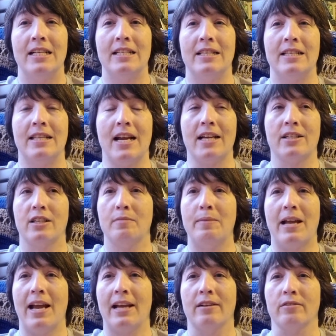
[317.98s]
that should be
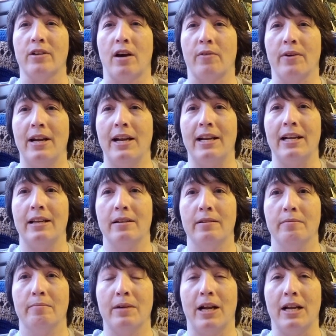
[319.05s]
handled already
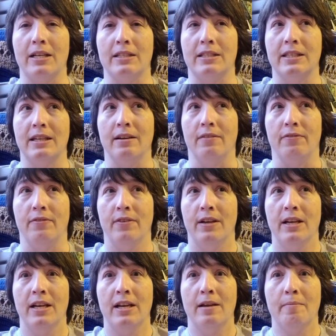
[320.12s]
because if
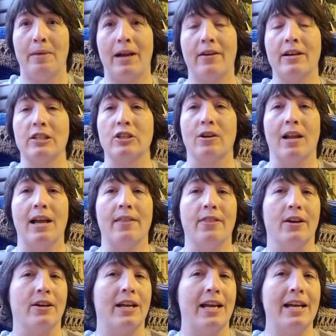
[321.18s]
parents are letting
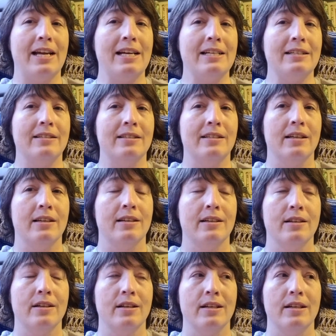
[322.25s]
their kids
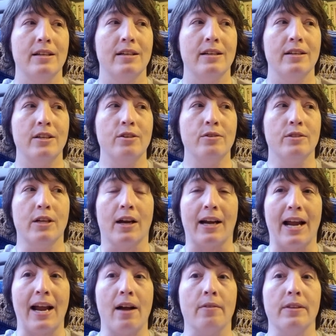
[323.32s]
use their
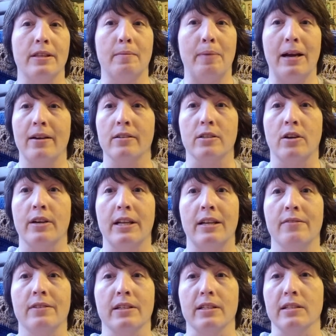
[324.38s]
account, then the parent's already
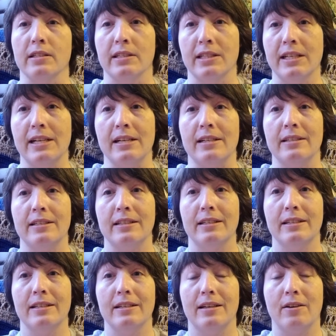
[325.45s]
given consent.
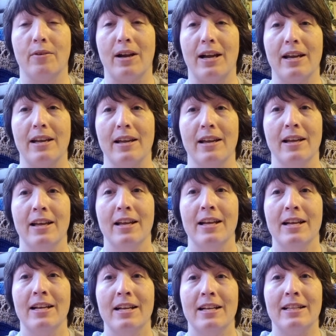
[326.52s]
Okay?
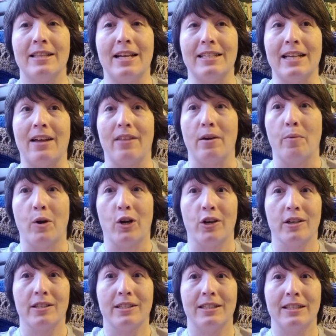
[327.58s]
That's how that
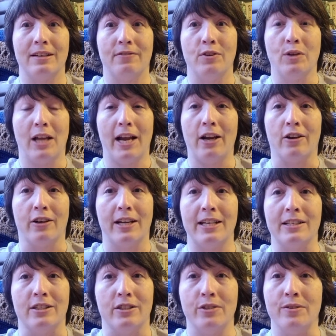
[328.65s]
works. If you let your
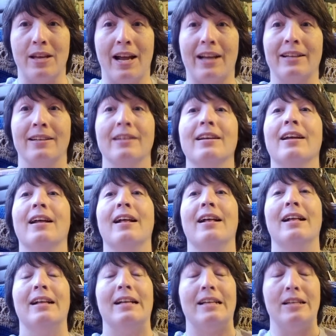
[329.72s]
kids do that,
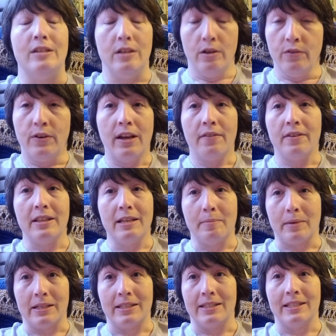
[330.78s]
you've given them
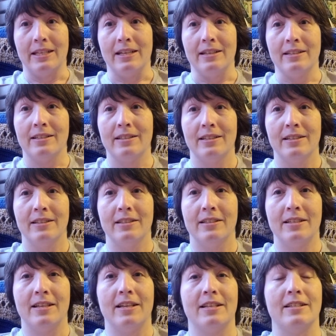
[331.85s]
consent.
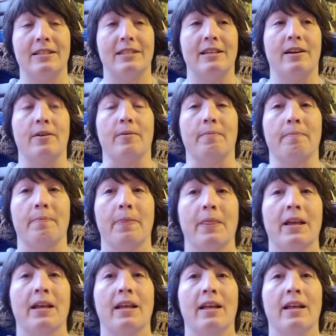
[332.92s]
So, I